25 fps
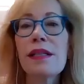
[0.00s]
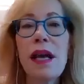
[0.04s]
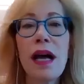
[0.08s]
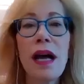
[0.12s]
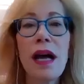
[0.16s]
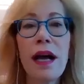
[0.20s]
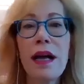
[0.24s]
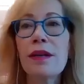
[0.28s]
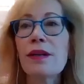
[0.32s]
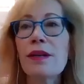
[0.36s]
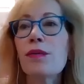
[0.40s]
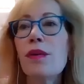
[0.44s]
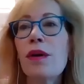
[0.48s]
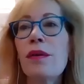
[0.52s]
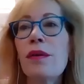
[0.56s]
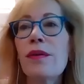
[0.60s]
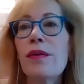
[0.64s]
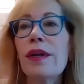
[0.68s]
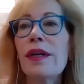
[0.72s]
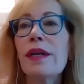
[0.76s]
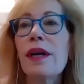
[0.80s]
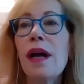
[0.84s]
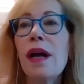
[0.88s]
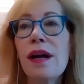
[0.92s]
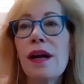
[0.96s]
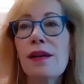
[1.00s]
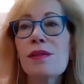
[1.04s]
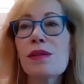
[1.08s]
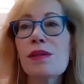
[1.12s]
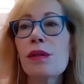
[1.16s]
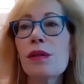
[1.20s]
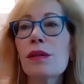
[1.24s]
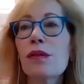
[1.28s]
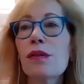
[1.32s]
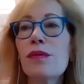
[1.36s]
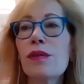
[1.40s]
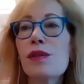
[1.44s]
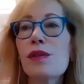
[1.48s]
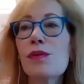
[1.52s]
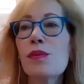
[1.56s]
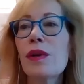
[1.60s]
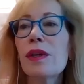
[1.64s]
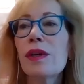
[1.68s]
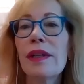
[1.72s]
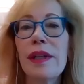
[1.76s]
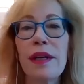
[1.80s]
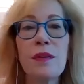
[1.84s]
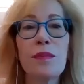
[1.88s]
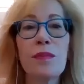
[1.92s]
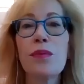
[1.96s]
is Honorary Consul of
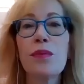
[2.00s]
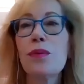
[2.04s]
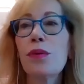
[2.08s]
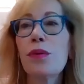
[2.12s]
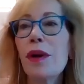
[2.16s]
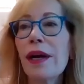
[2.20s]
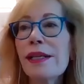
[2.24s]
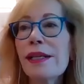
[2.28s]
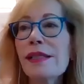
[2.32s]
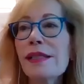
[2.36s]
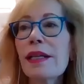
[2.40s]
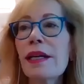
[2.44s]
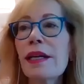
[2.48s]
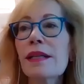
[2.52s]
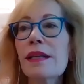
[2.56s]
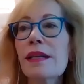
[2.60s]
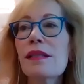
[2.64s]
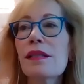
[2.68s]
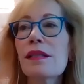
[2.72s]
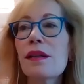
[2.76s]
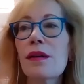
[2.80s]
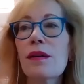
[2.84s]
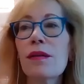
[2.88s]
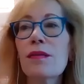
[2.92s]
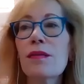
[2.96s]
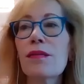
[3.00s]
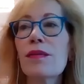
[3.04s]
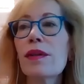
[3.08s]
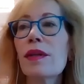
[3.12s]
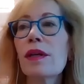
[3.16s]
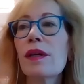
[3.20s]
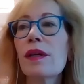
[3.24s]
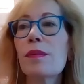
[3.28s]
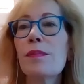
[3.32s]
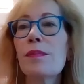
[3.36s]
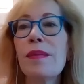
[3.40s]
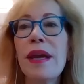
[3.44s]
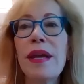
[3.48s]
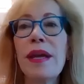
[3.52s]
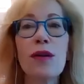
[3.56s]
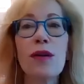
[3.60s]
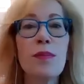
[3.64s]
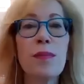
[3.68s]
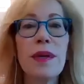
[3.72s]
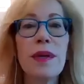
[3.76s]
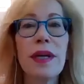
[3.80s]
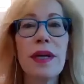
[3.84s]
Israel and President of the Mayor